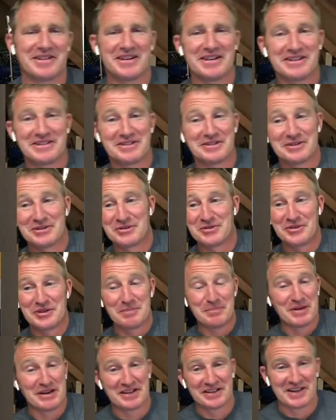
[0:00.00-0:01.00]
Okay, so the
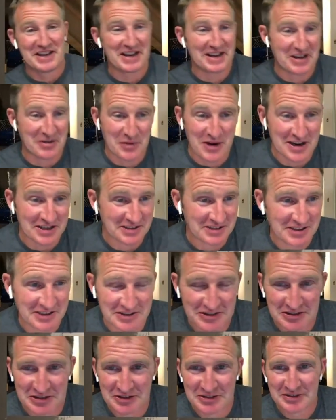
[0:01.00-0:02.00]
big takeaways
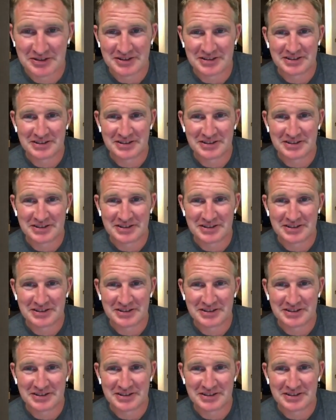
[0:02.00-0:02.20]
here